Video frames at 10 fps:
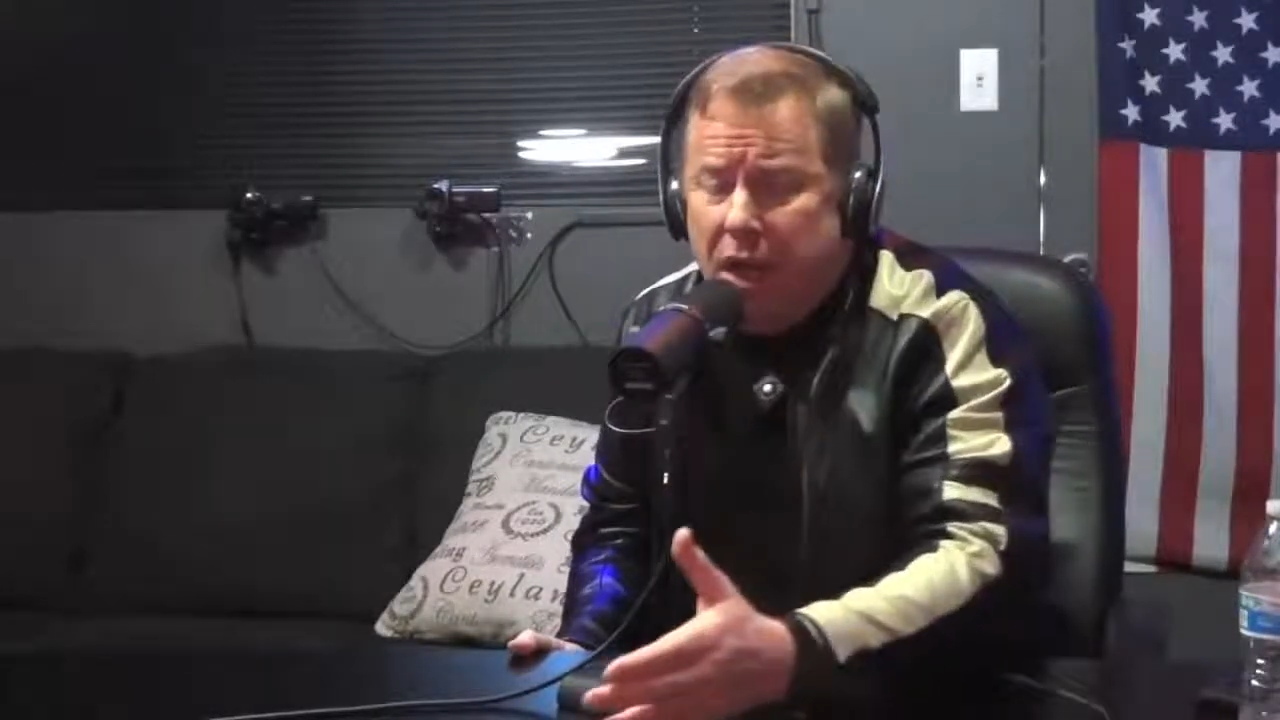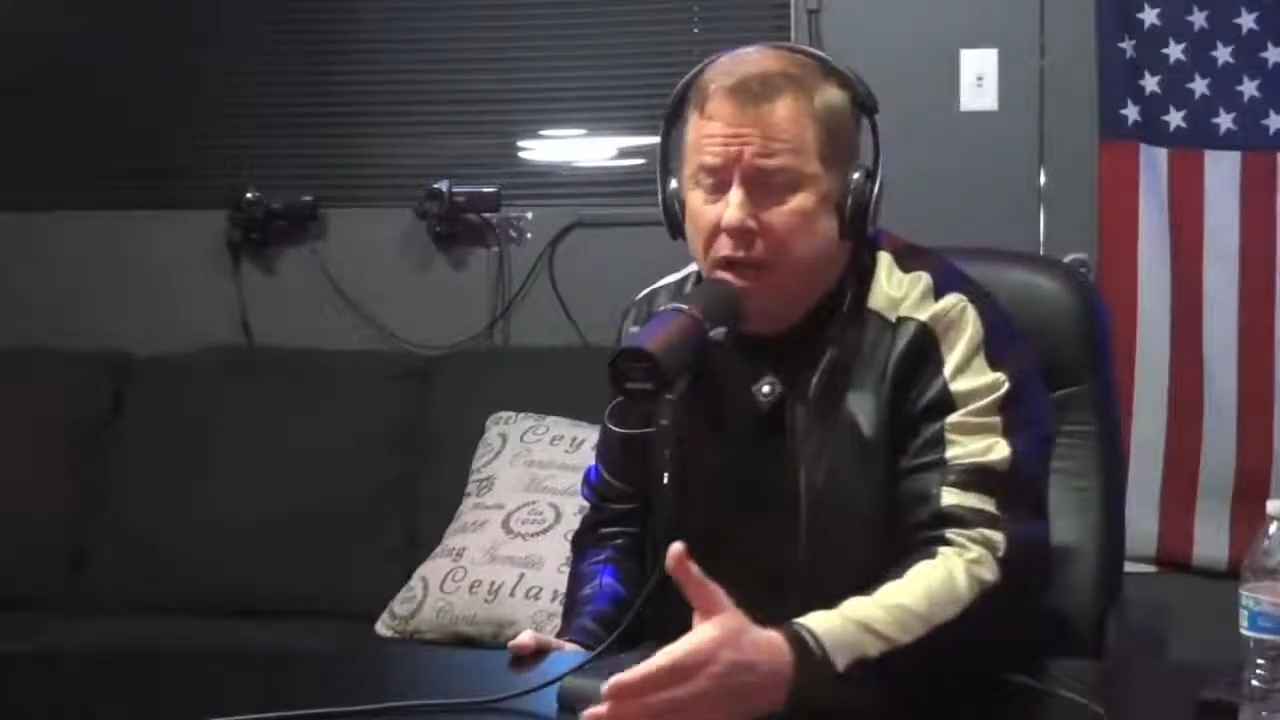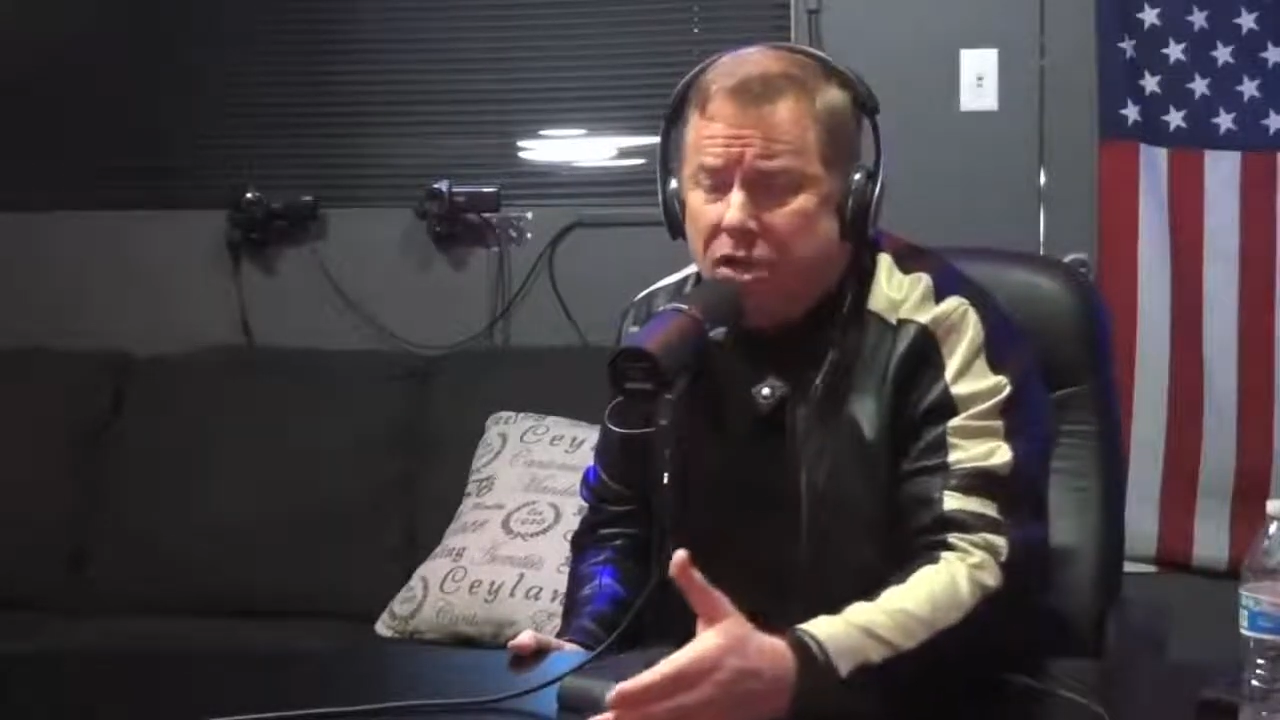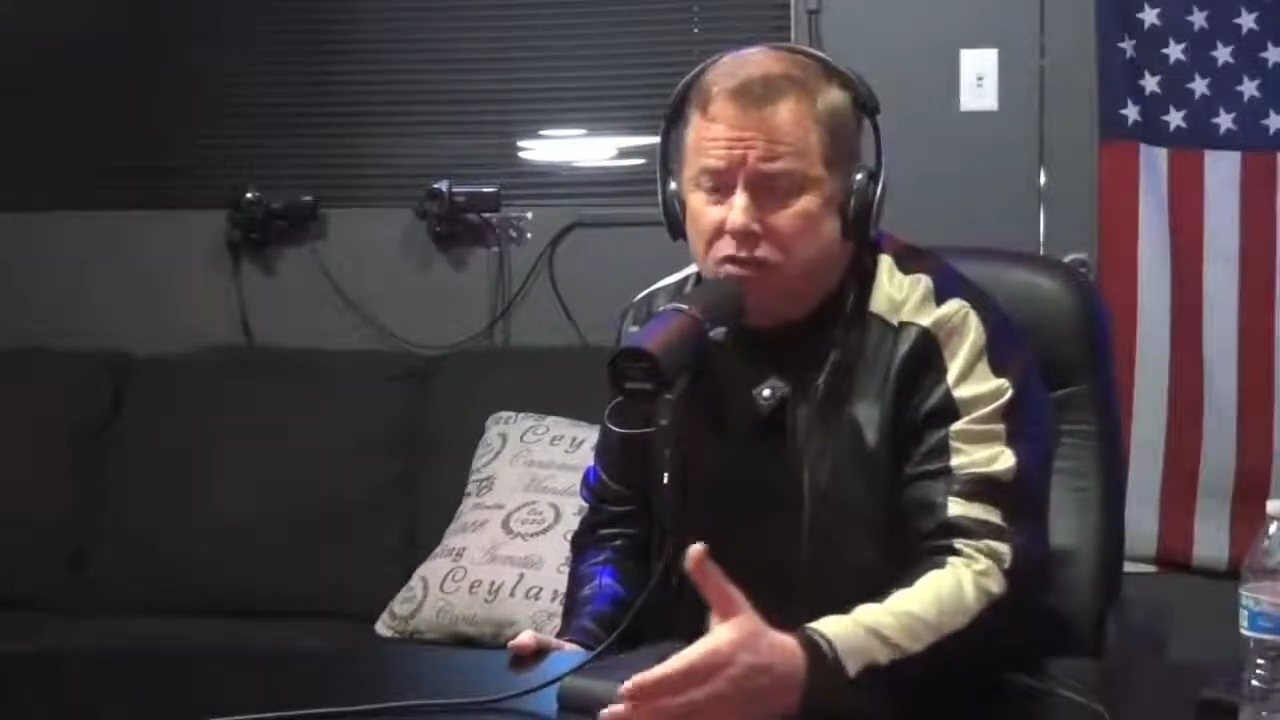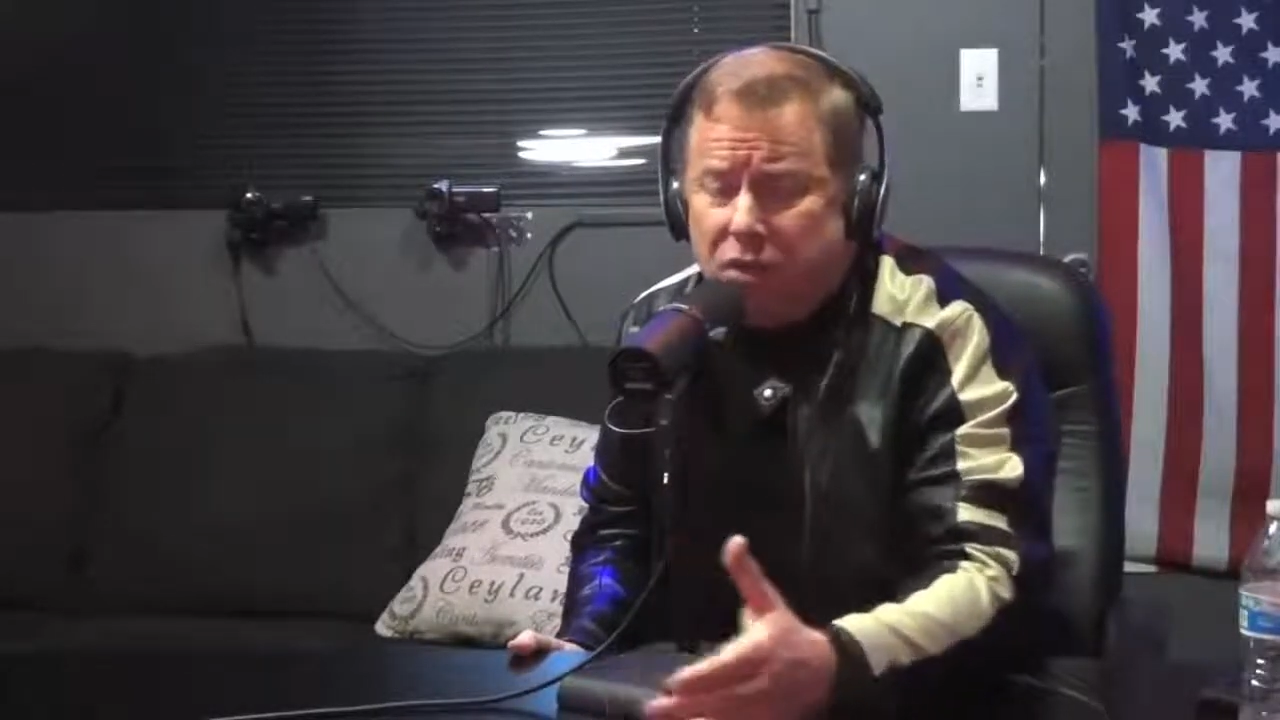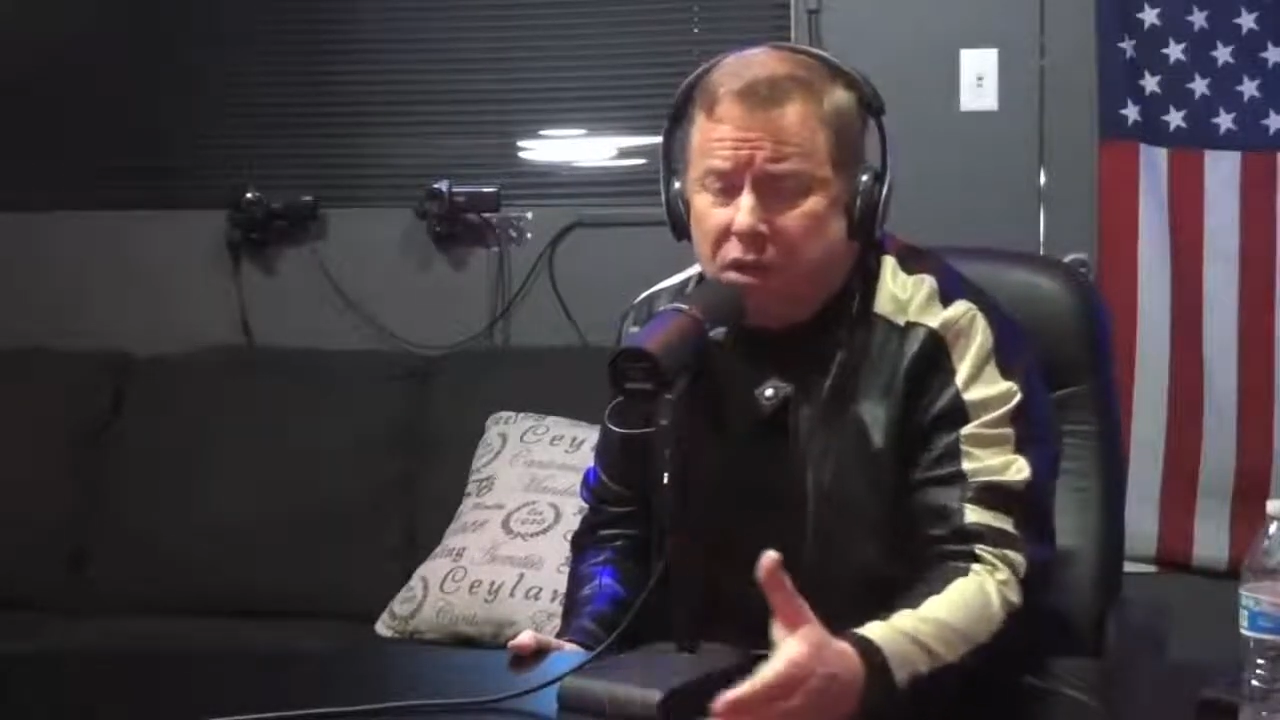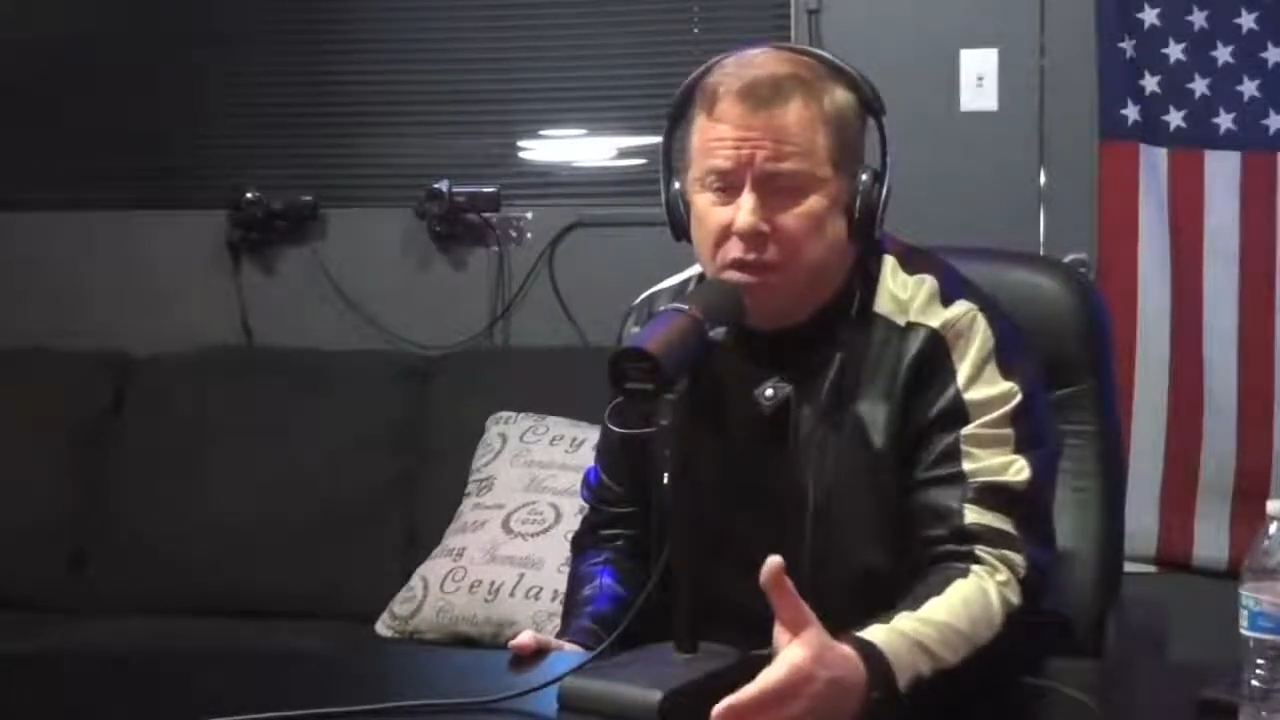And it's really